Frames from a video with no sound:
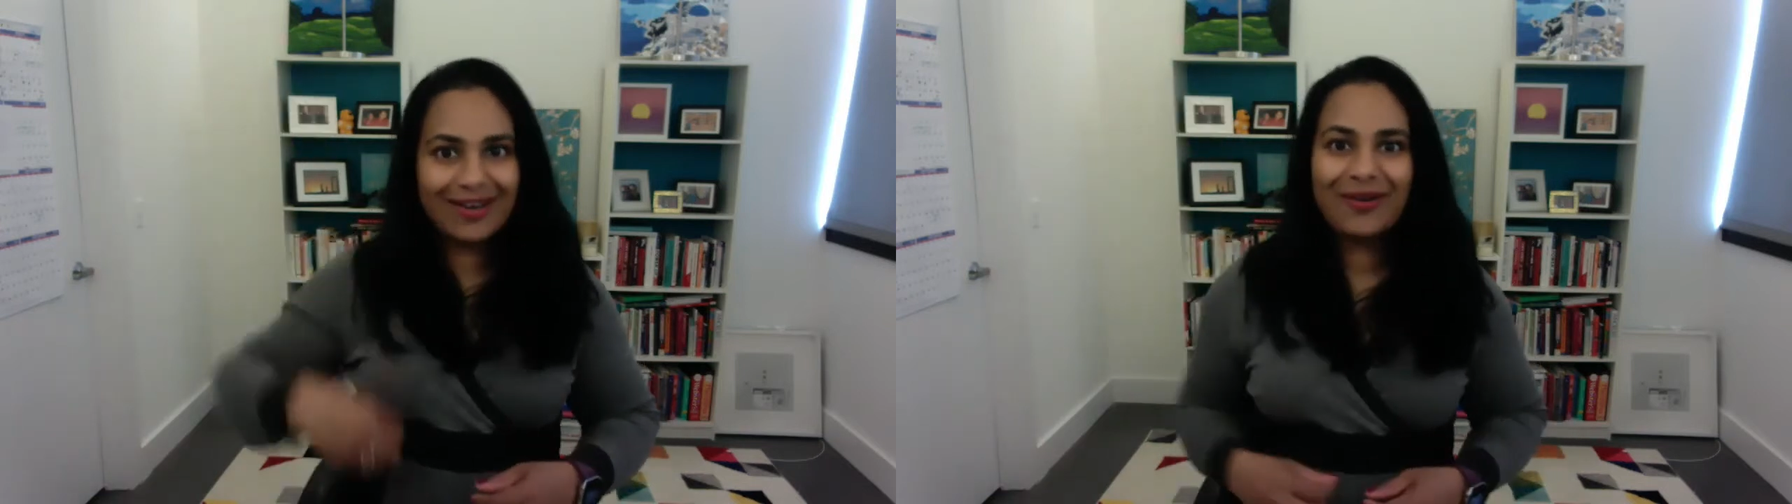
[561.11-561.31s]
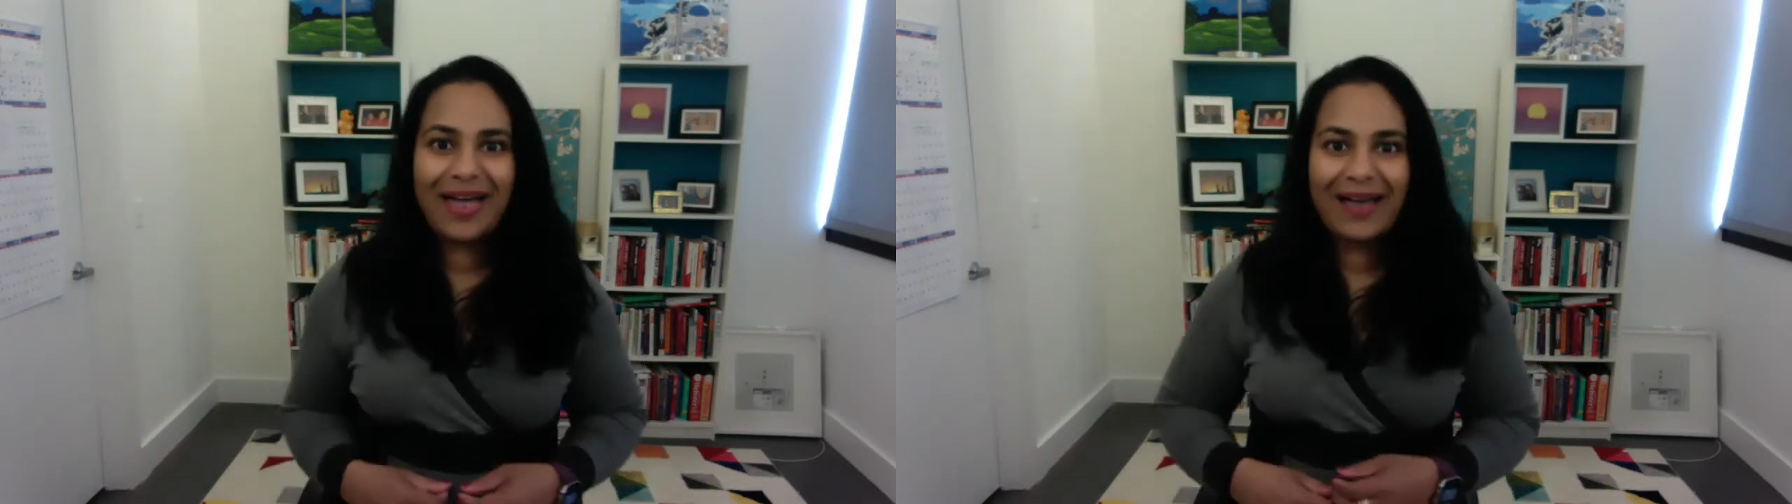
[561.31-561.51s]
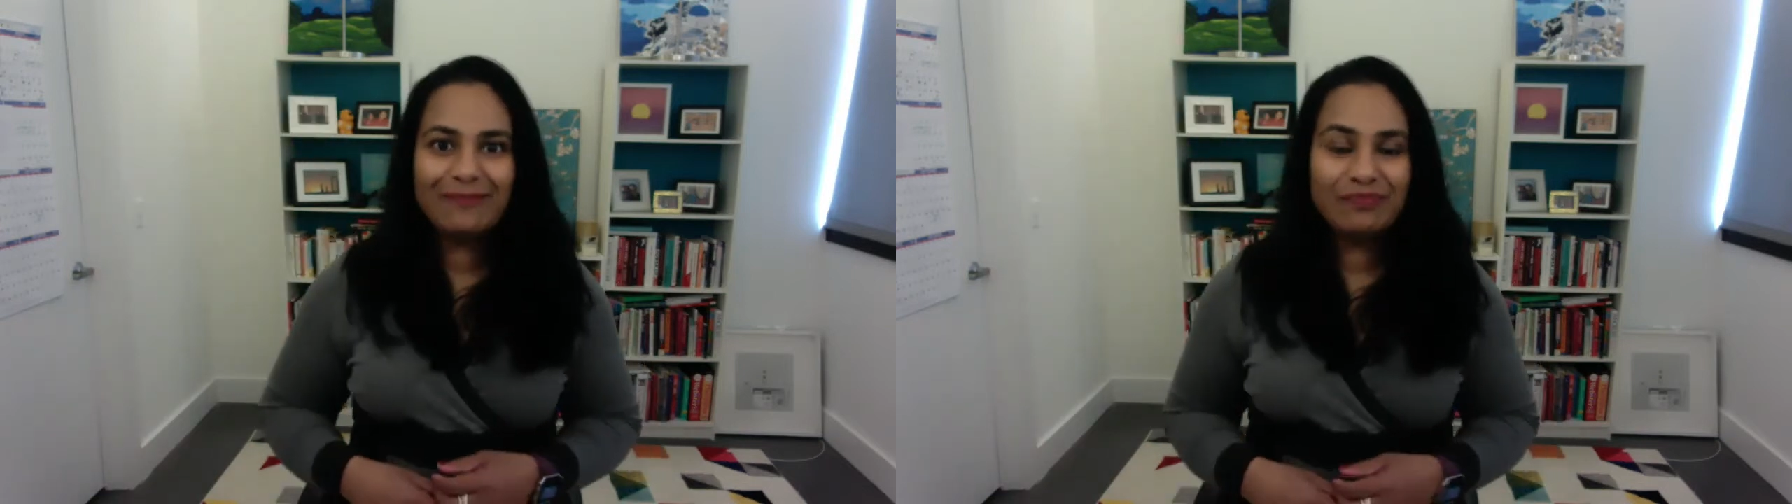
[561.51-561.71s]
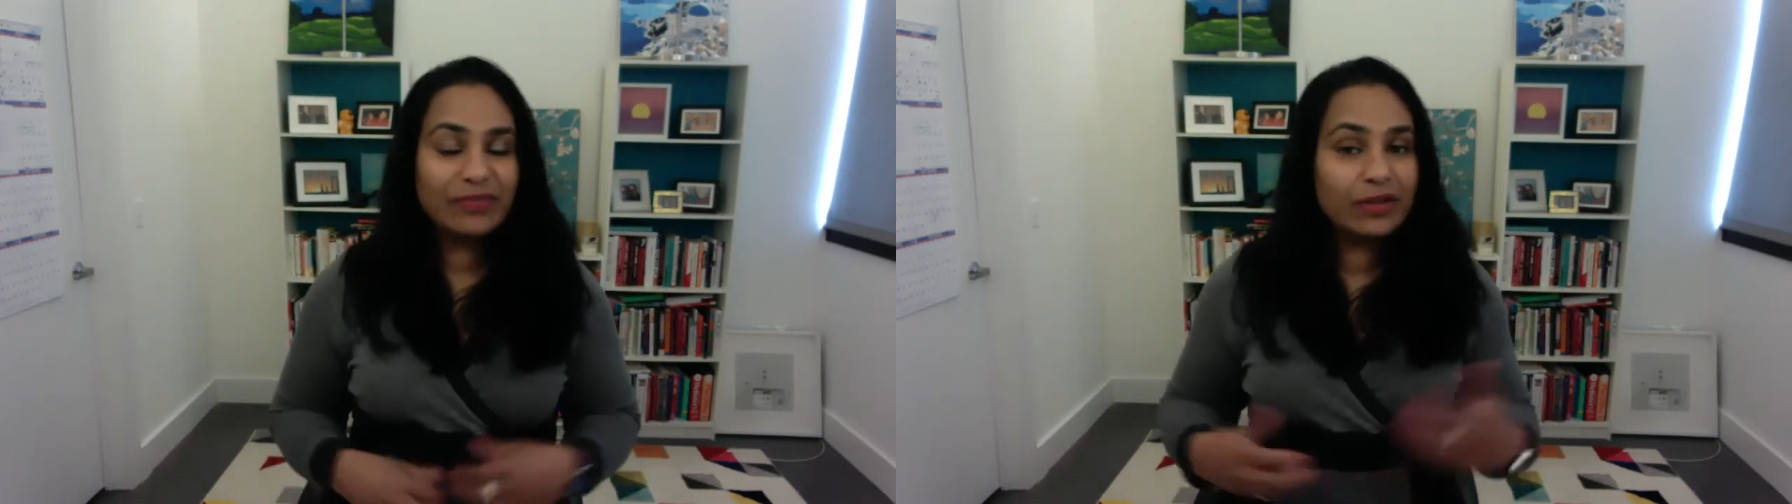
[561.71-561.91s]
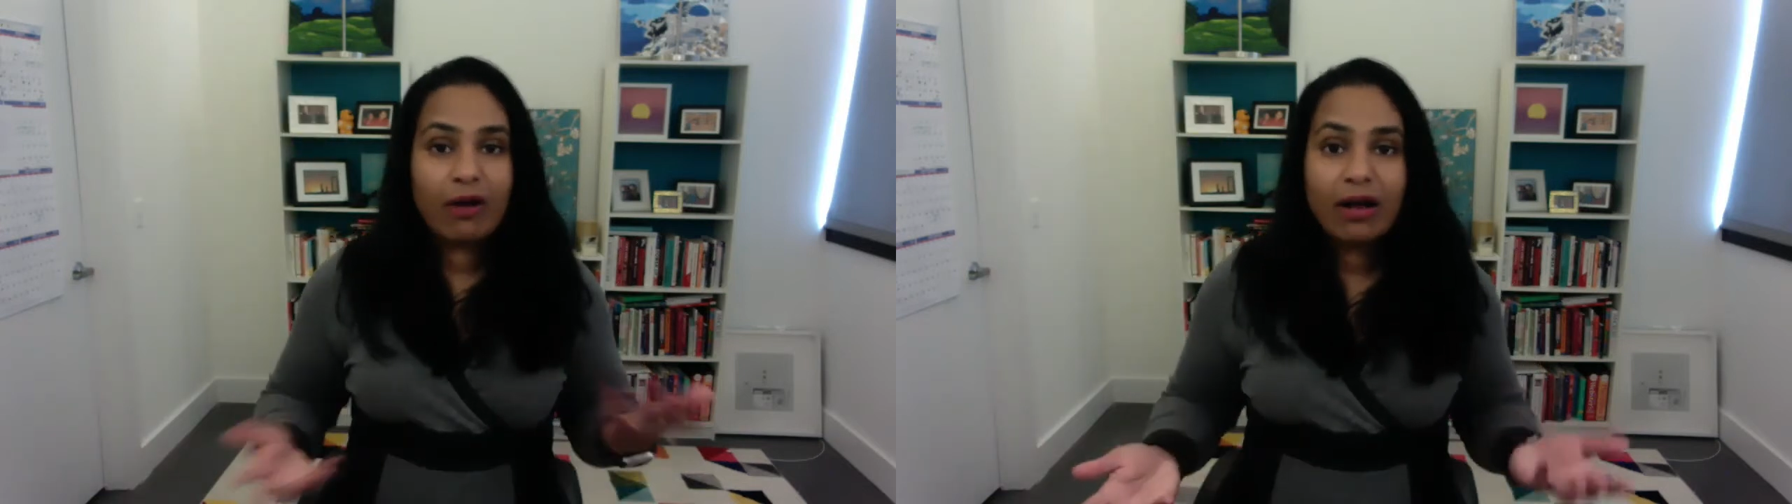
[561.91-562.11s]
okay?
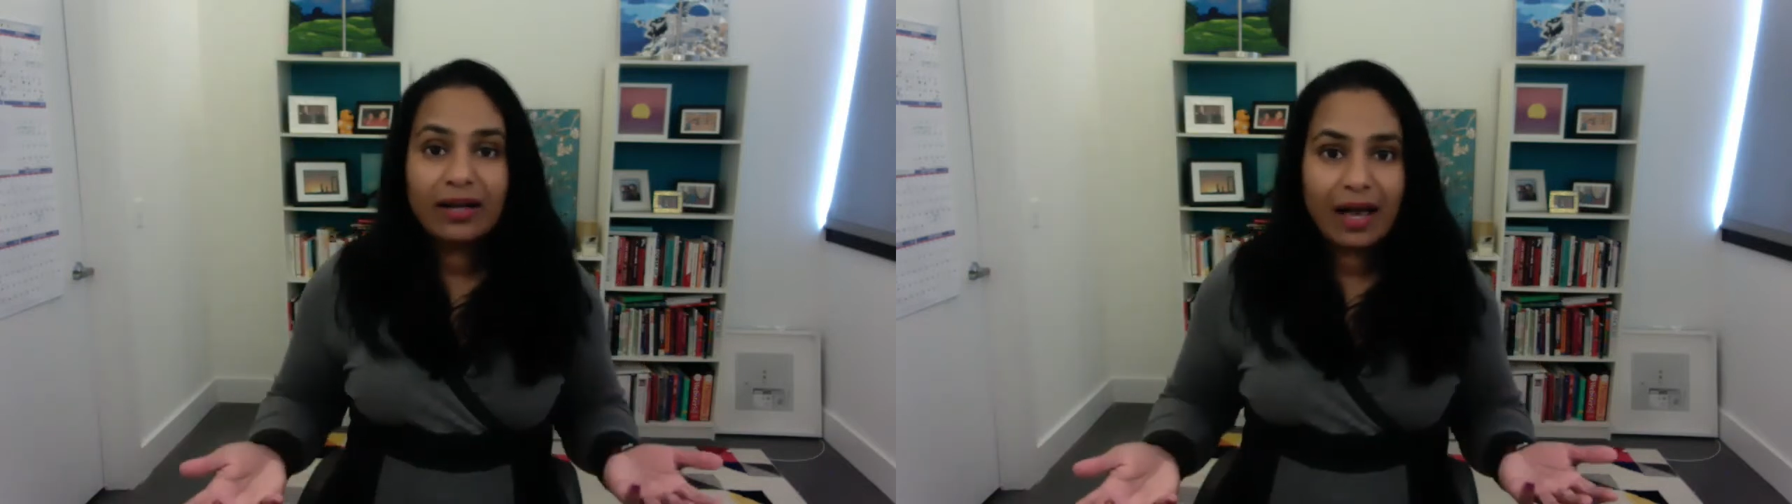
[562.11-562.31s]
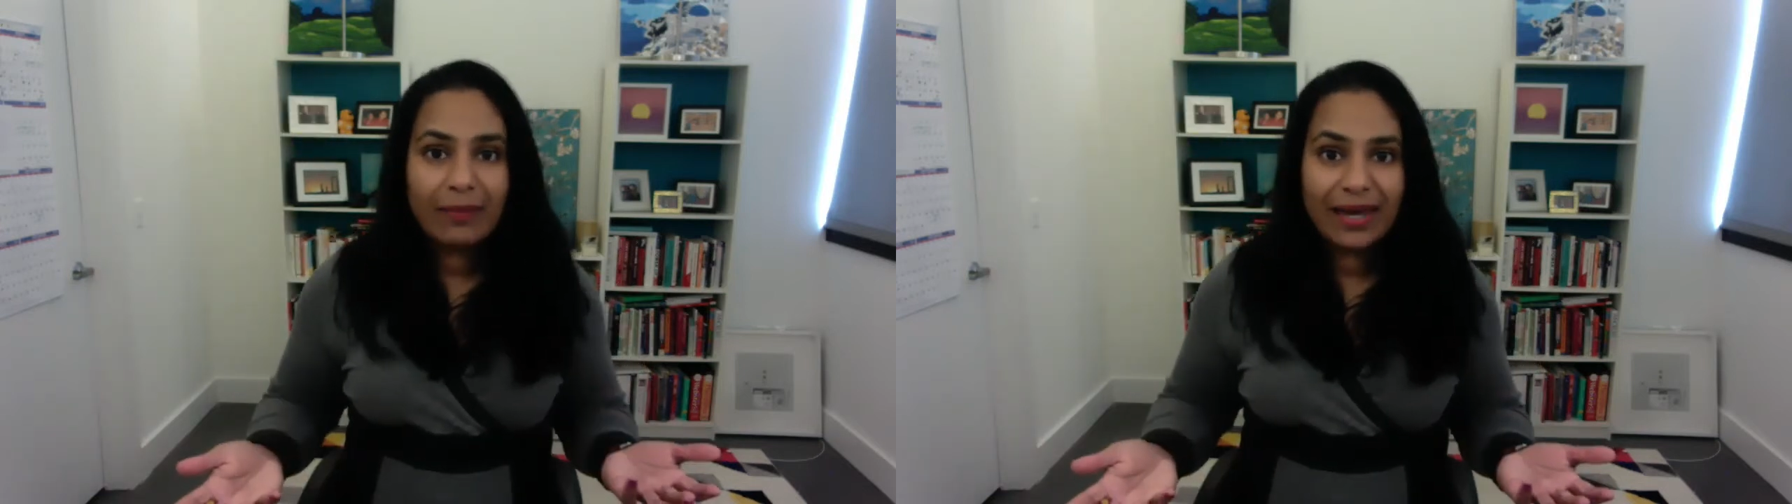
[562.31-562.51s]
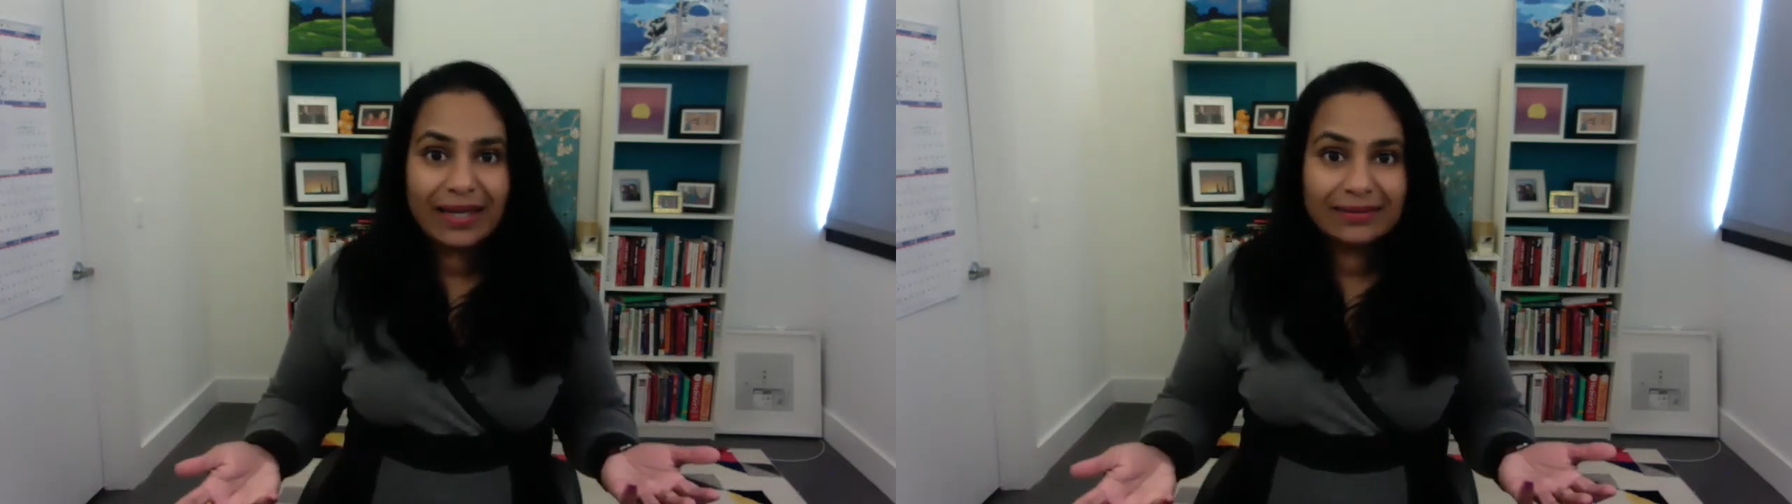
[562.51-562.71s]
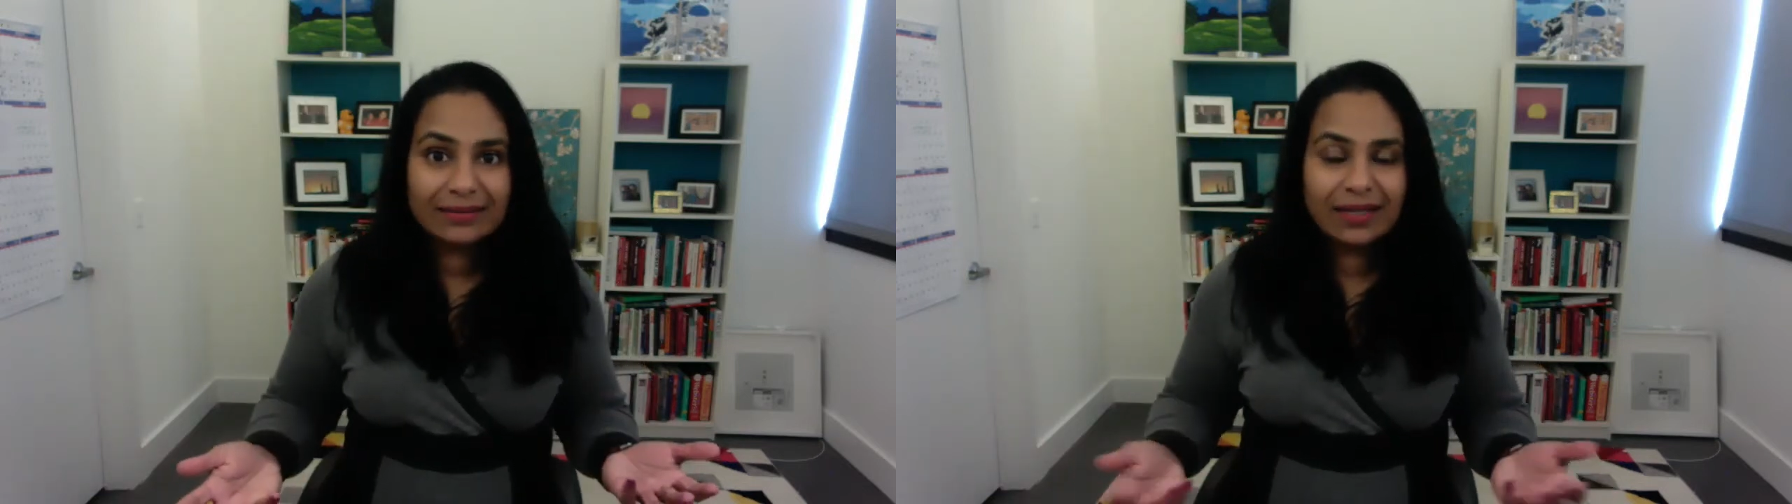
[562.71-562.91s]
They're all going to come in.